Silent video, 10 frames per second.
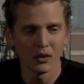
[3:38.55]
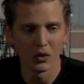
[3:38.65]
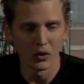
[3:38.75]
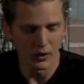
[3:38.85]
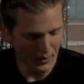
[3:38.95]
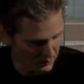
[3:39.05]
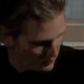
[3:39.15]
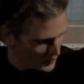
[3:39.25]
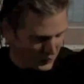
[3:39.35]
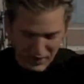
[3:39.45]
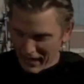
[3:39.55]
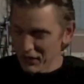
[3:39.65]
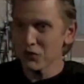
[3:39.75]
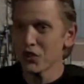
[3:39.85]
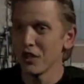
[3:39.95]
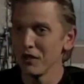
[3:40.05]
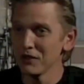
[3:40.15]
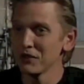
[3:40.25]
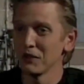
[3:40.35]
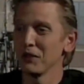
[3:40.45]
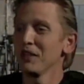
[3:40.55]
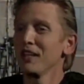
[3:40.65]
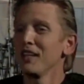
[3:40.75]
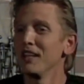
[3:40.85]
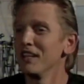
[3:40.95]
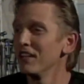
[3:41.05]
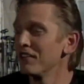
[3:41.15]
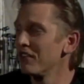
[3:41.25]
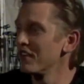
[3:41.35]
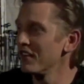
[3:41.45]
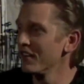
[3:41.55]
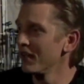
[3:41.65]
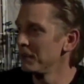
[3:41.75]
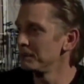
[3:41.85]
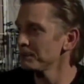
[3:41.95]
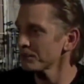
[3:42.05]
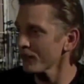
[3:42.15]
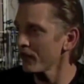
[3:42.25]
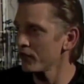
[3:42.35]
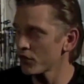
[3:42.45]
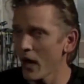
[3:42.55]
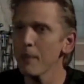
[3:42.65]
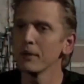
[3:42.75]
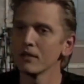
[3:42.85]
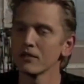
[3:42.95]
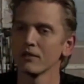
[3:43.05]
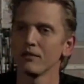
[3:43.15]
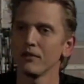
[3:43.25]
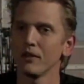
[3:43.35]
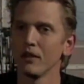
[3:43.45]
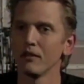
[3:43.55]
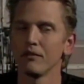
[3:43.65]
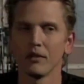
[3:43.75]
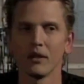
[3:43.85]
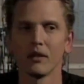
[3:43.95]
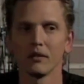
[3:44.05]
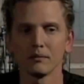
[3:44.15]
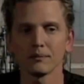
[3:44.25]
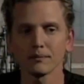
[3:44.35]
or uh, you know, cast chairs or any of the, um, the trappings of, of uh,